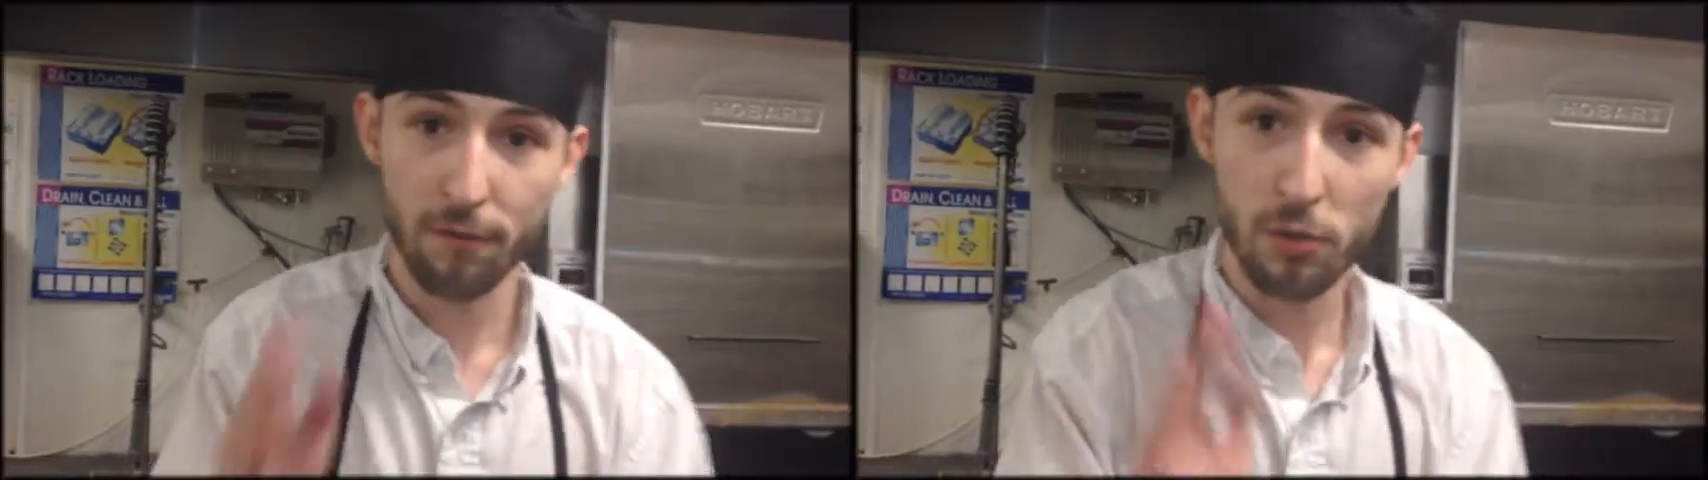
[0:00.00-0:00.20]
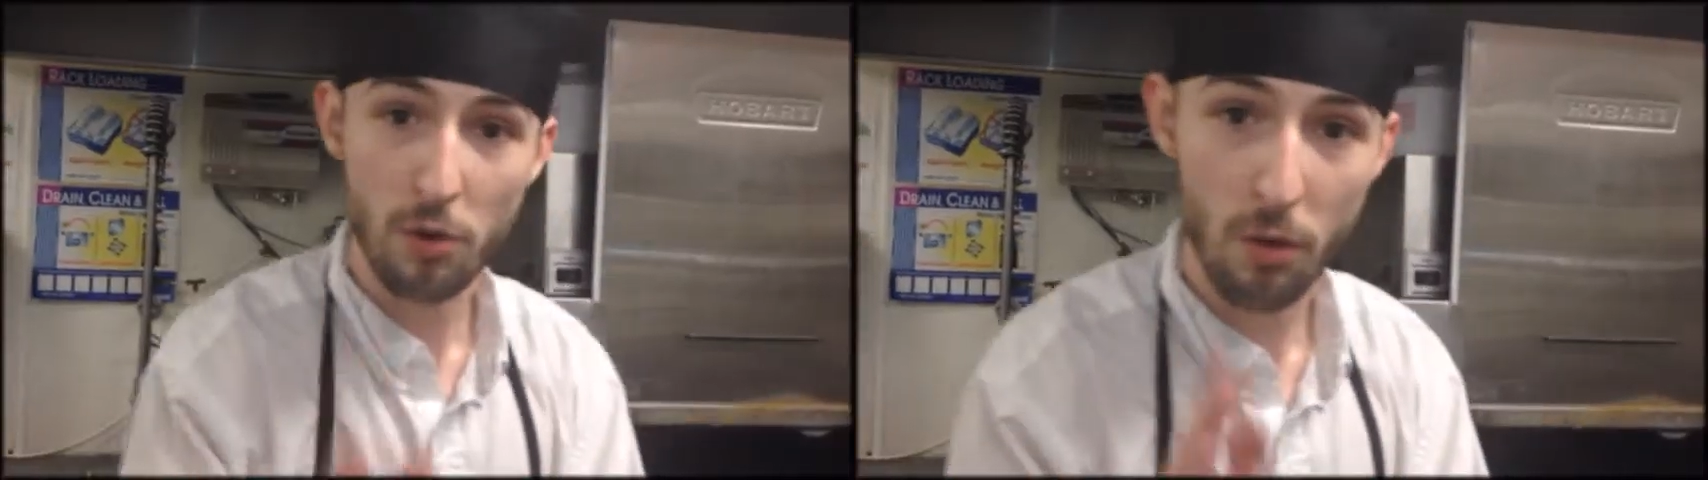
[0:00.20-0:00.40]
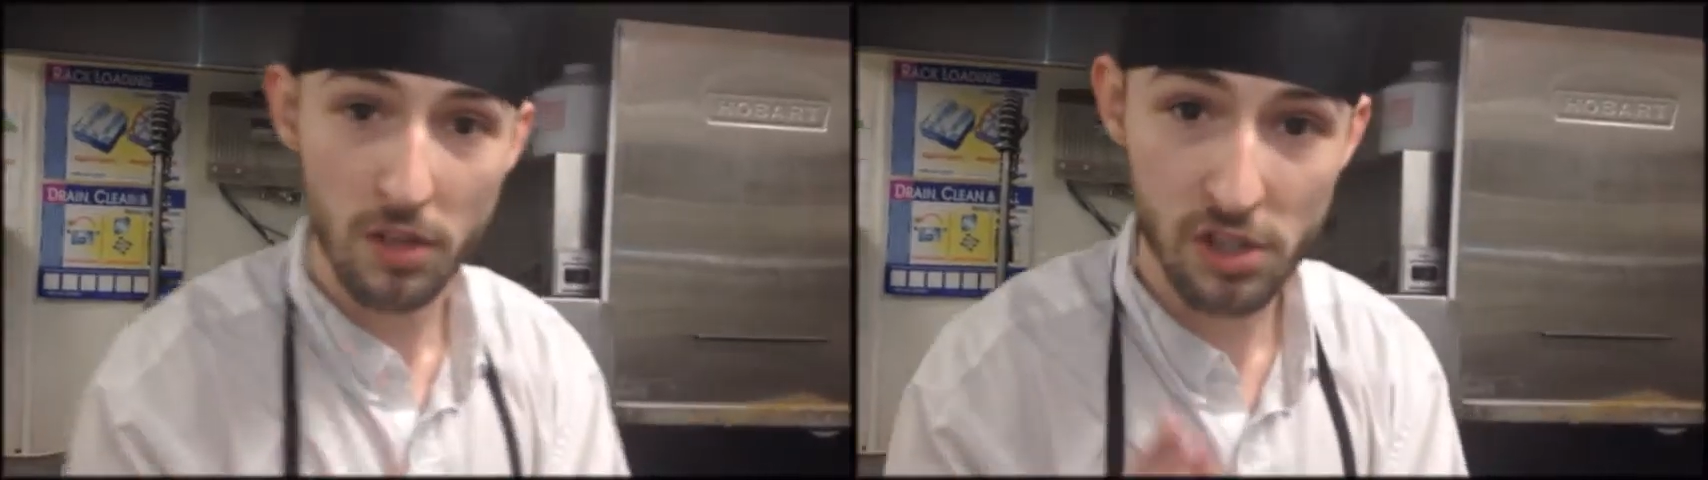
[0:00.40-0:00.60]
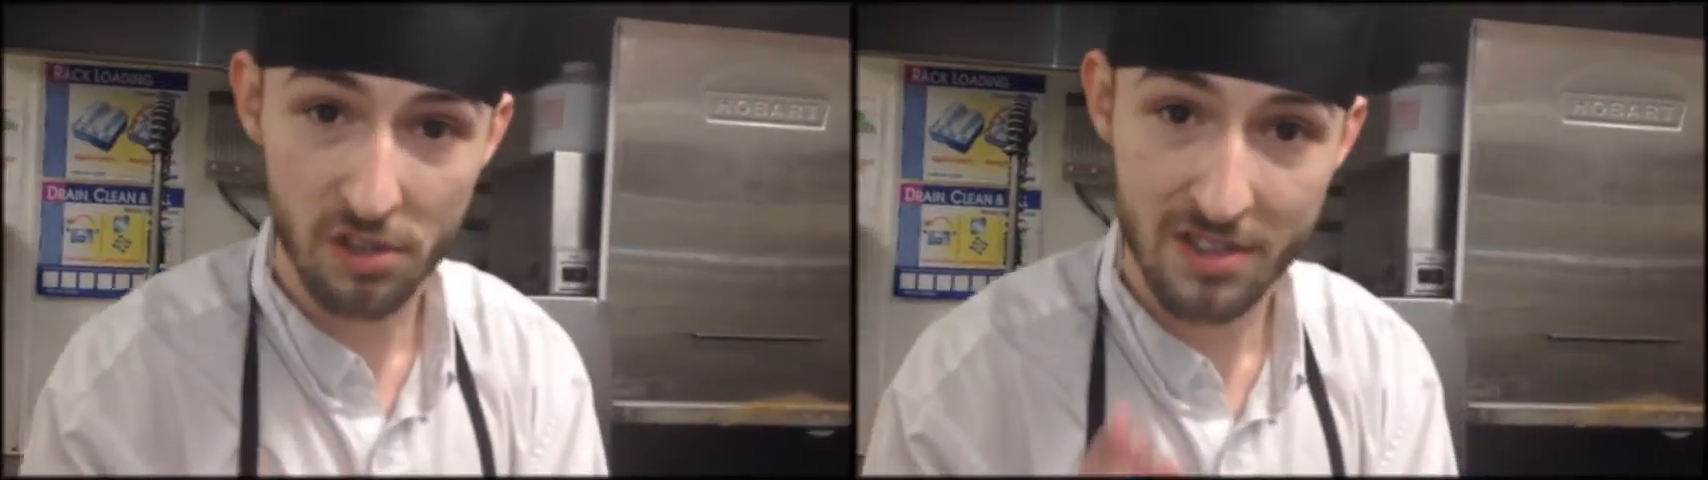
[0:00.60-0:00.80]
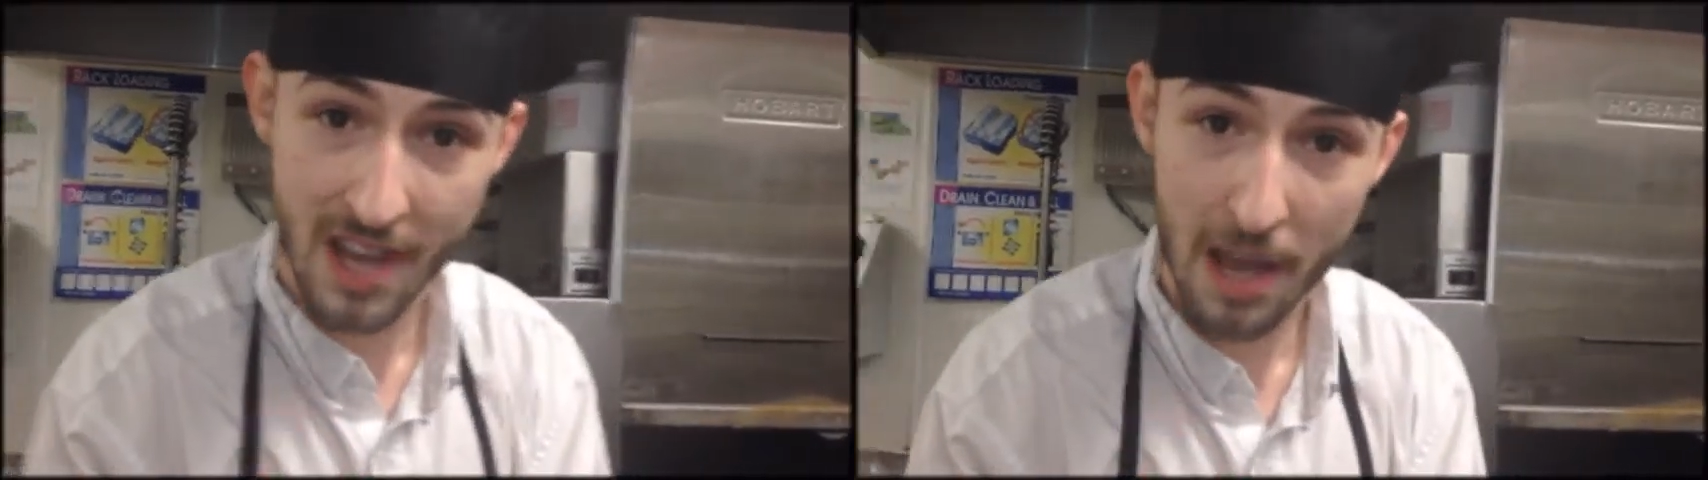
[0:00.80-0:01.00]
if you notice
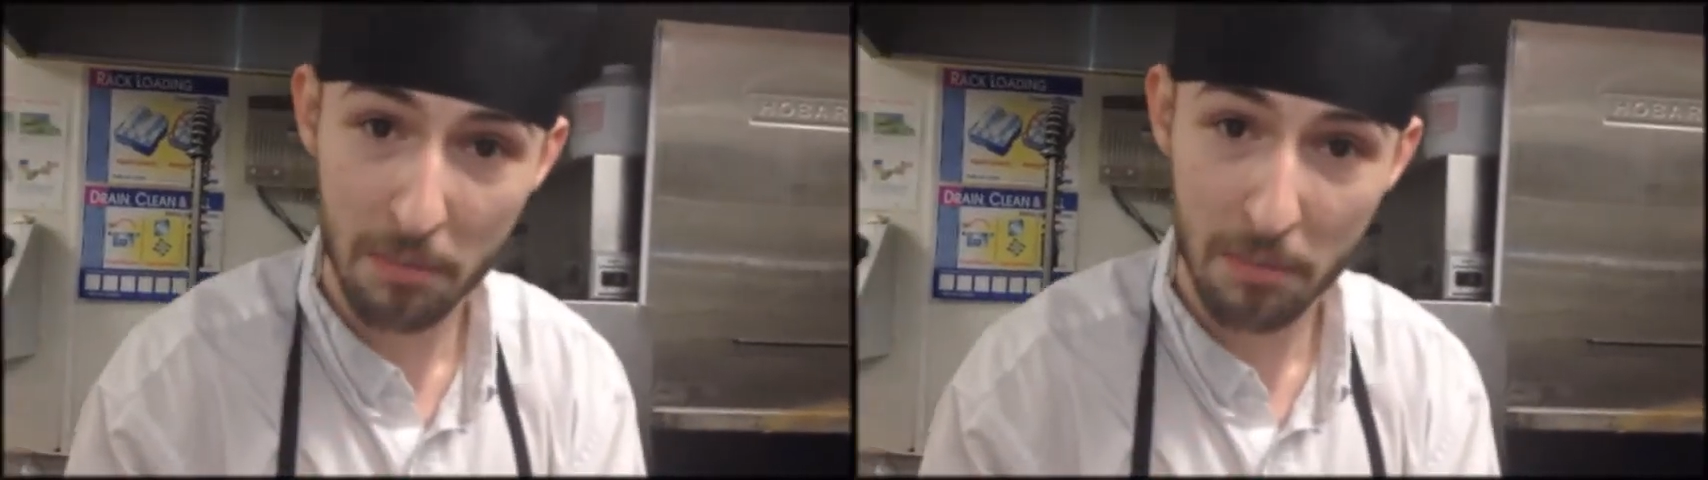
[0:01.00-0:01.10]
your time